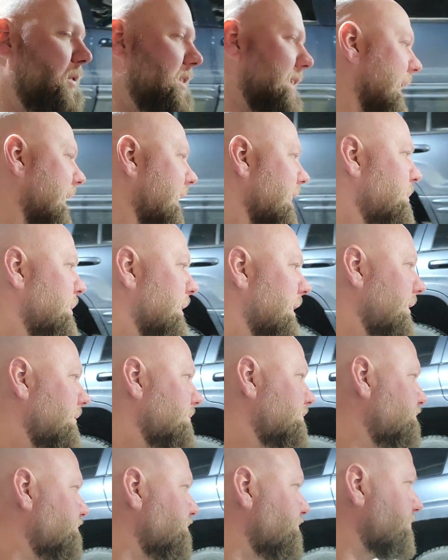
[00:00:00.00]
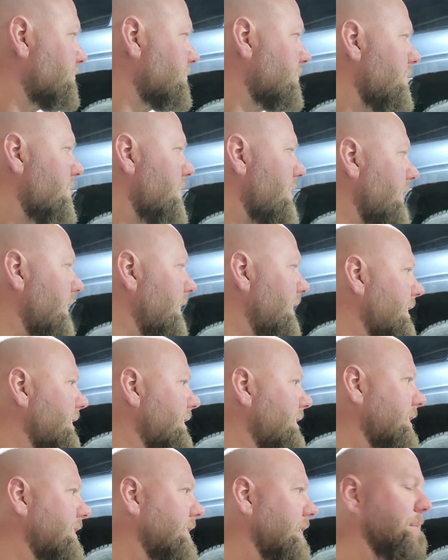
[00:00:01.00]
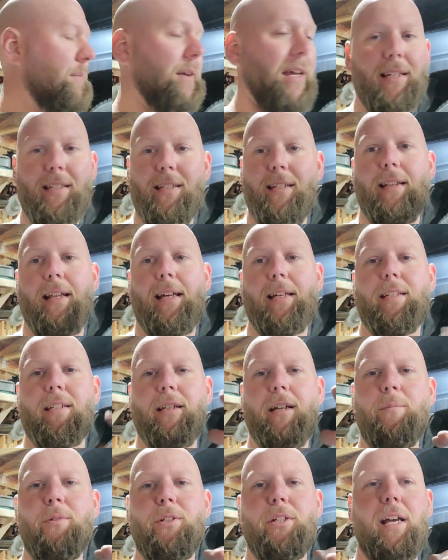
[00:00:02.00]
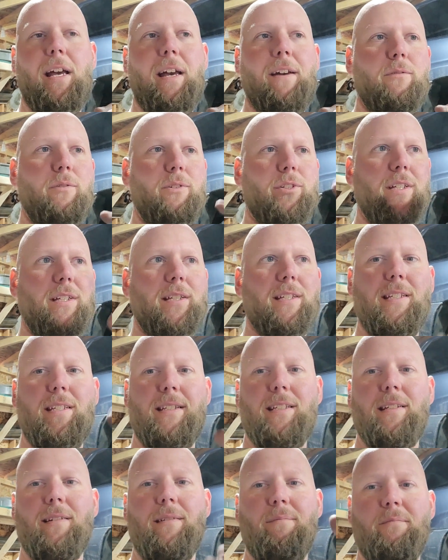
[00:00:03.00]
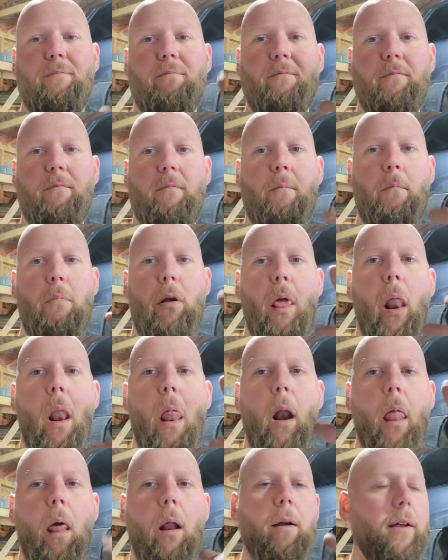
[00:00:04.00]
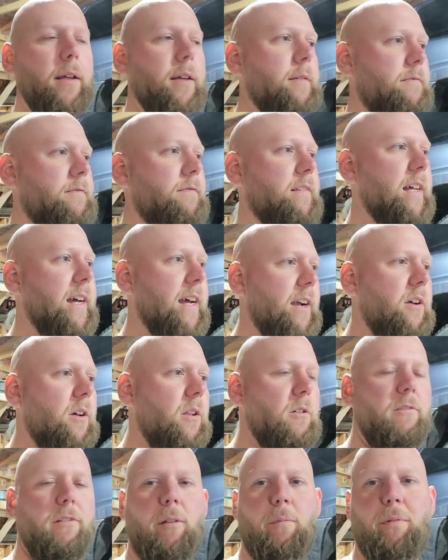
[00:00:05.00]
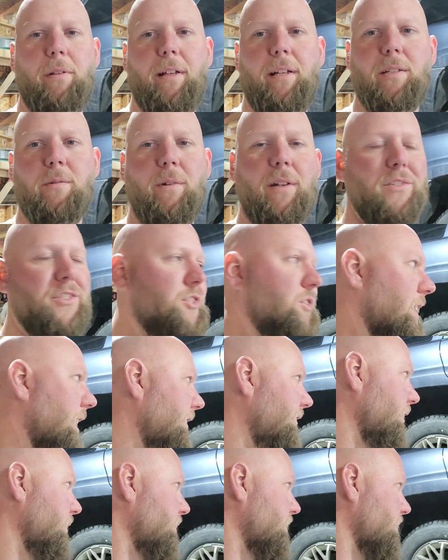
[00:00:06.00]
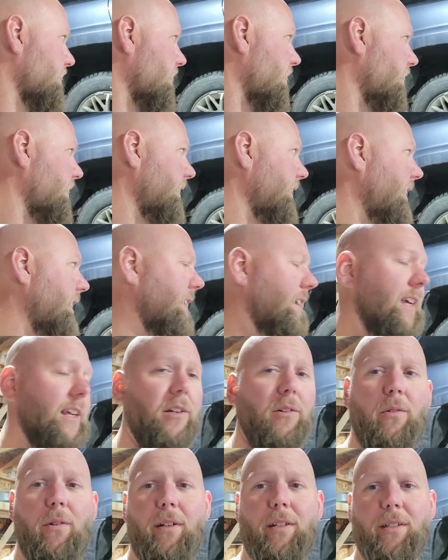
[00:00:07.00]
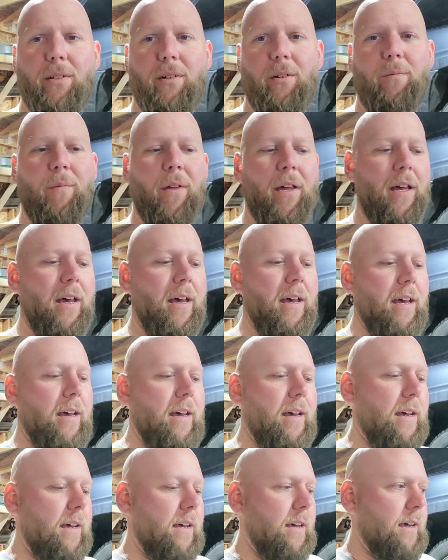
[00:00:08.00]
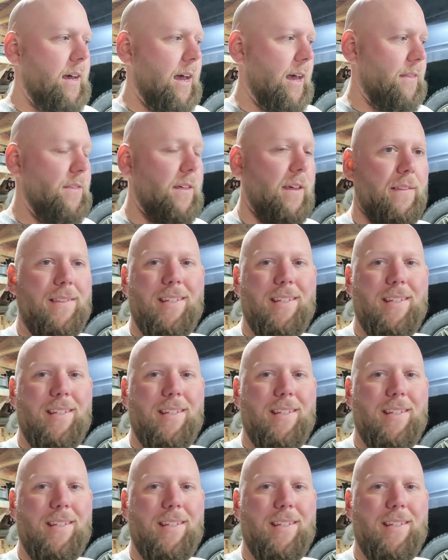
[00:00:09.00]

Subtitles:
was happening is, I'm guessing that stub shaft was just flying all over the place when I was driving, which was all the knocking noise. So I think